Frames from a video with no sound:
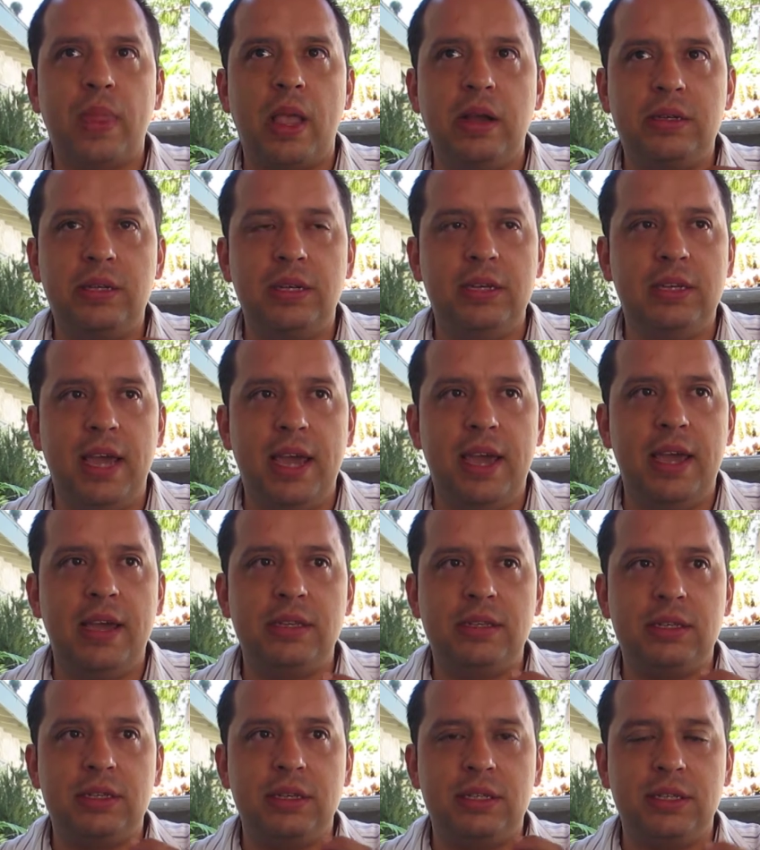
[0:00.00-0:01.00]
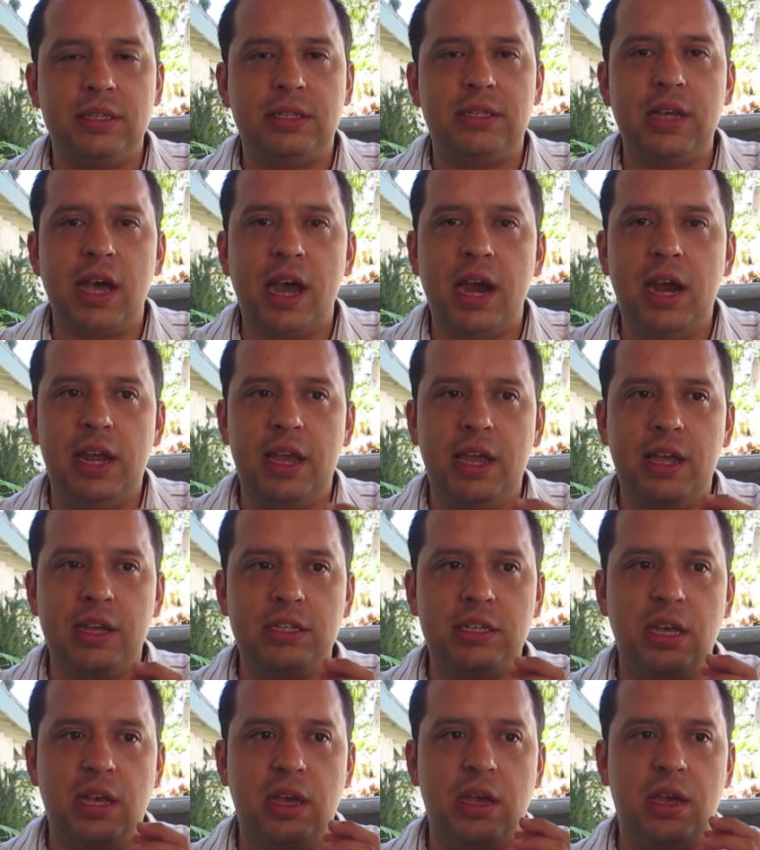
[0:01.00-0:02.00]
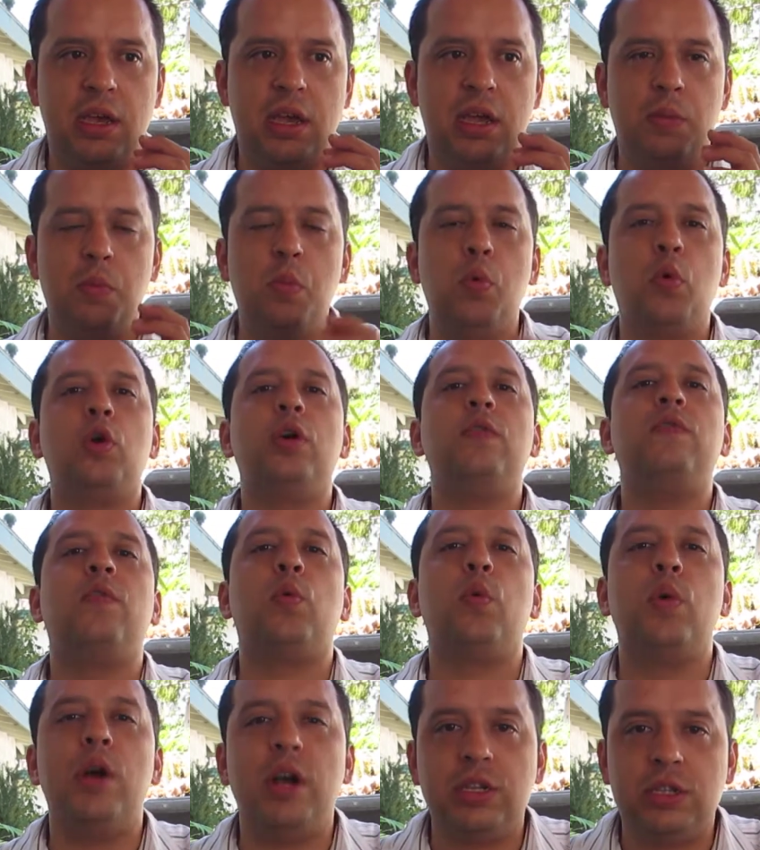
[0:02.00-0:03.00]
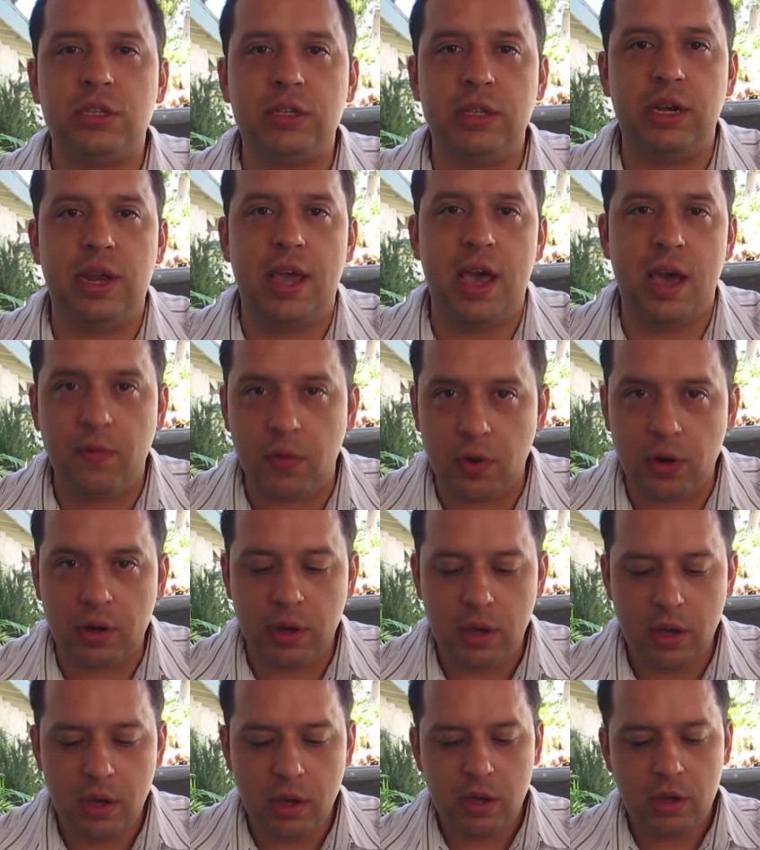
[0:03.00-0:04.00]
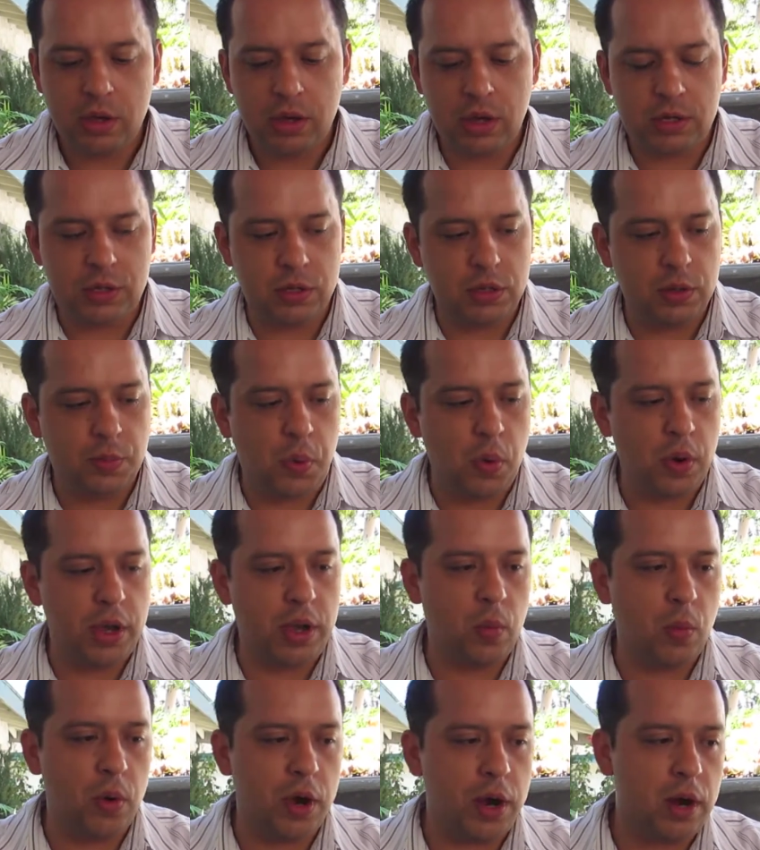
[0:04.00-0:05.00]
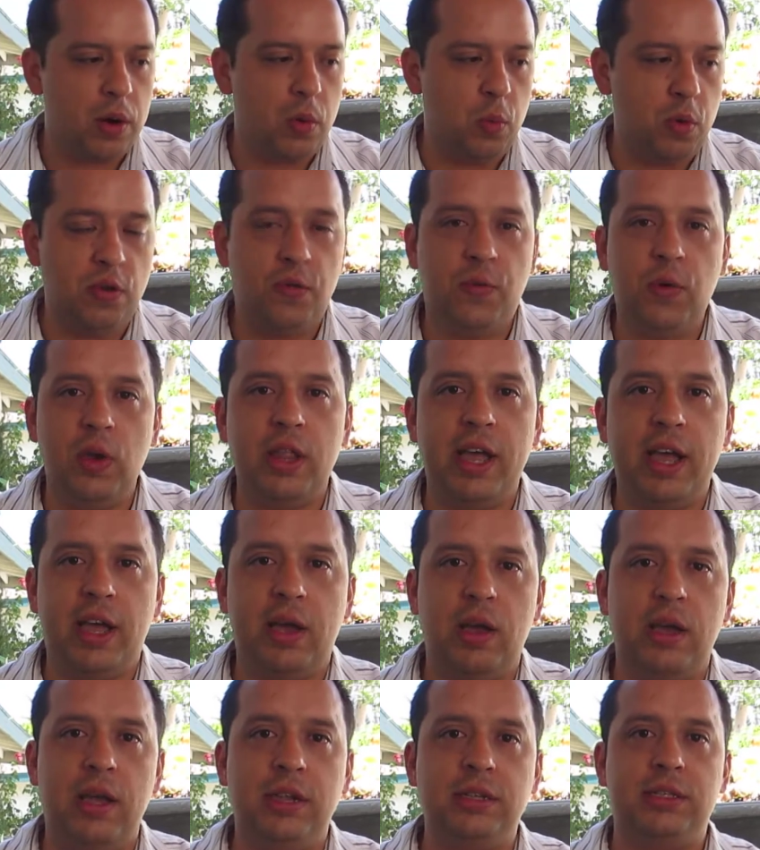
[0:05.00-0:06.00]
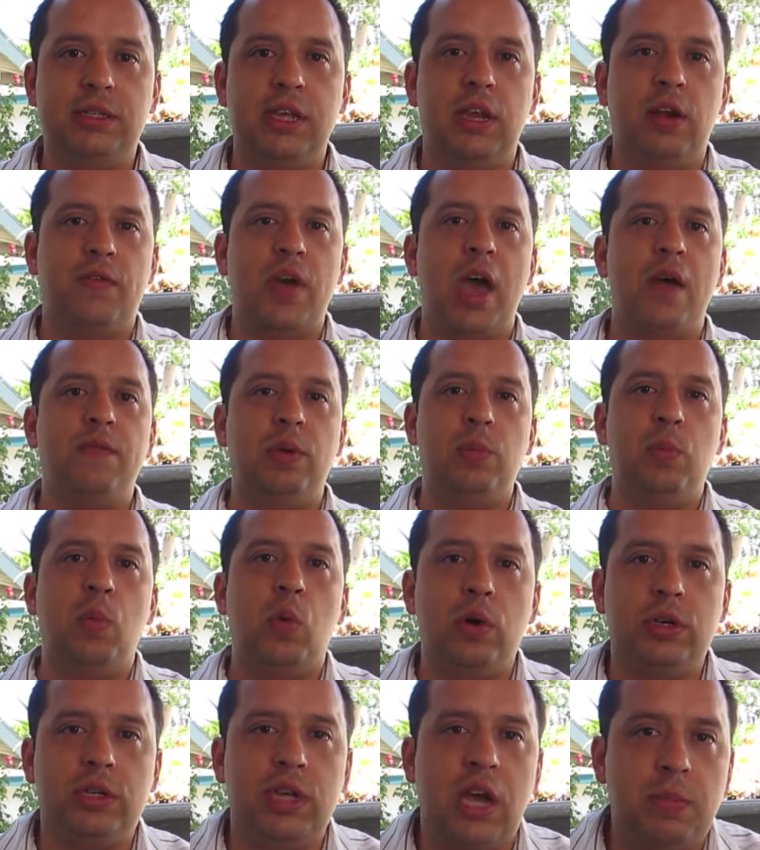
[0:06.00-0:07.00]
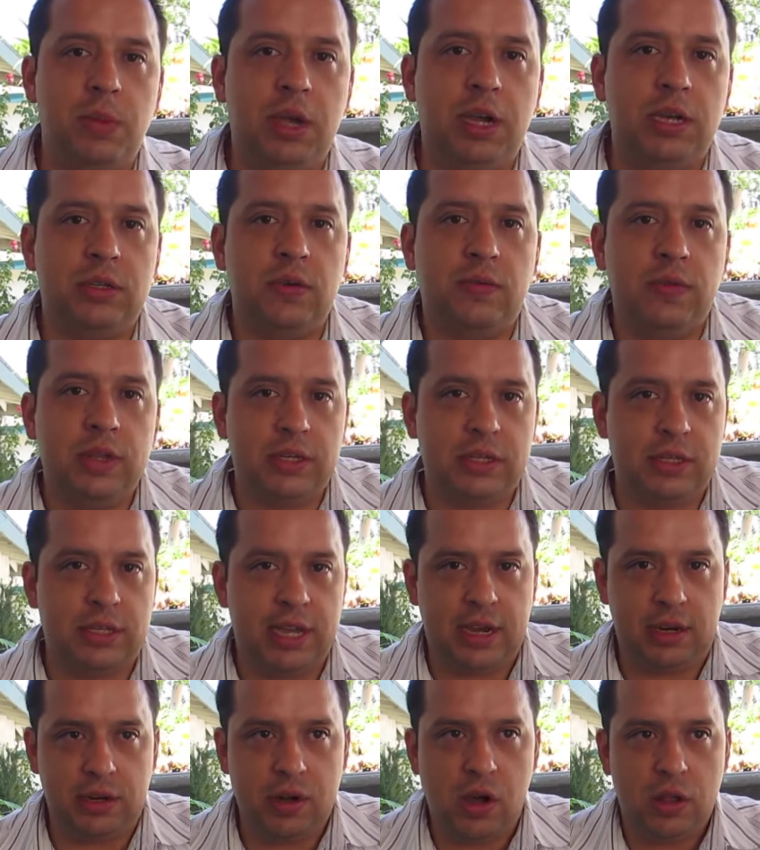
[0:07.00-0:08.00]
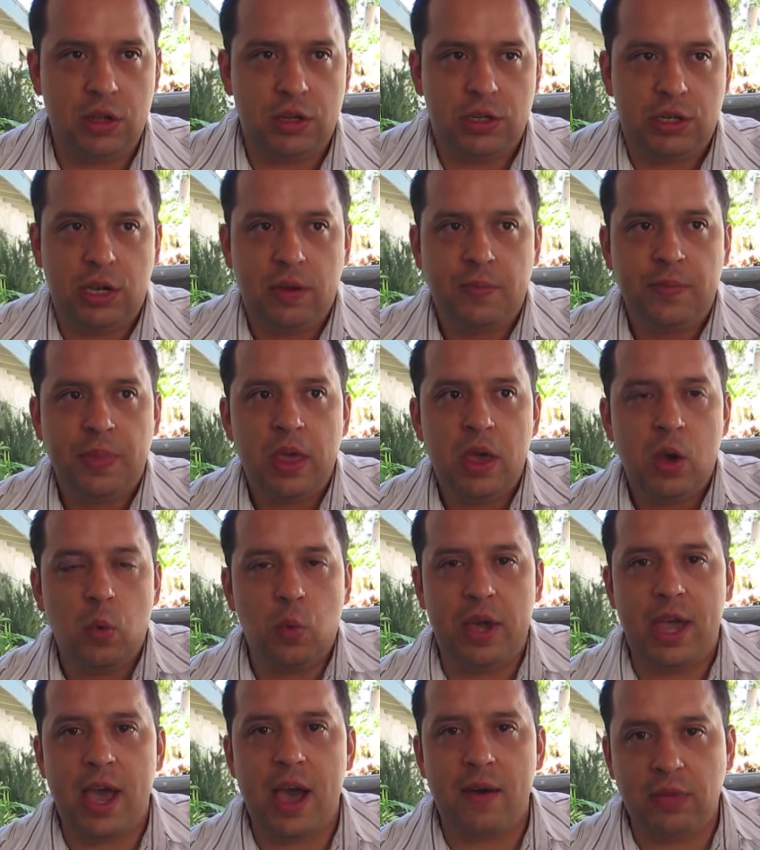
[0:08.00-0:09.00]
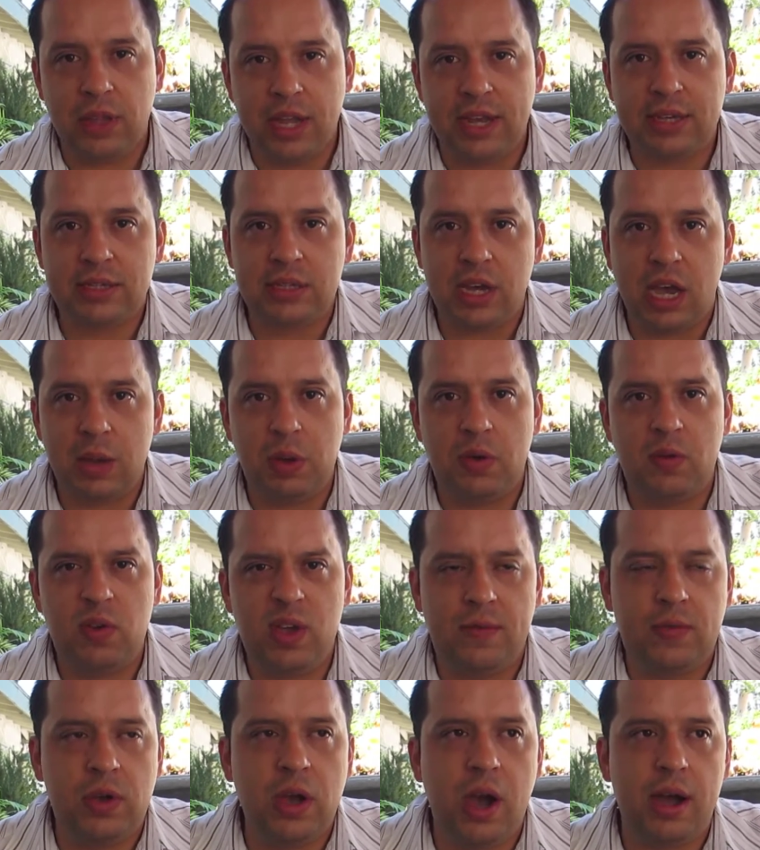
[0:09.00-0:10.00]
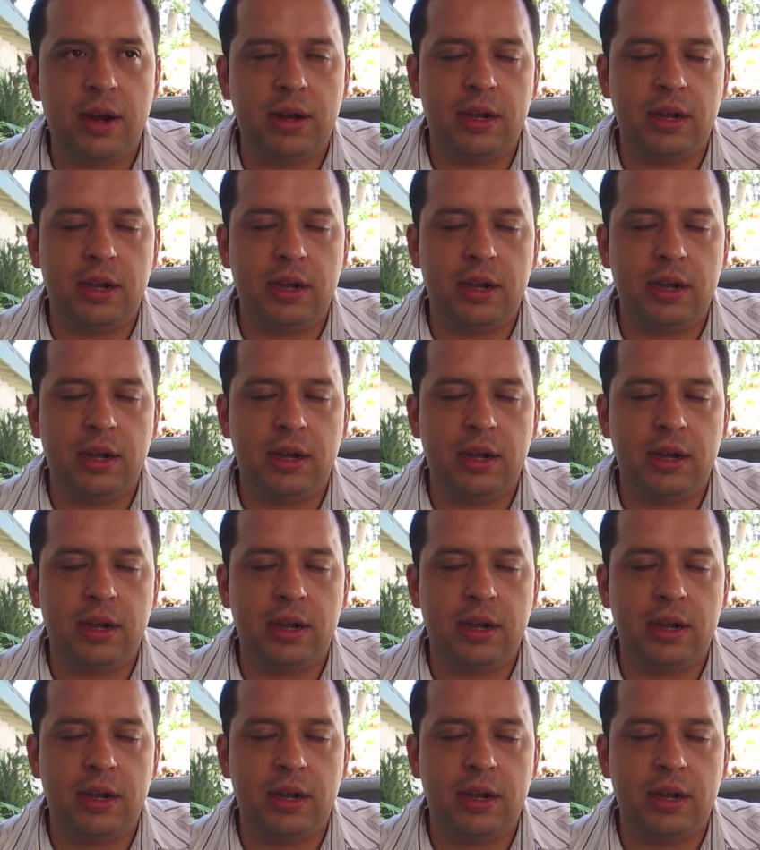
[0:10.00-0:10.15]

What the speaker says: today's society is in more of a rush than ever. to the point where we feel like instead of having more time because of this technology, we have less time, and we have gotten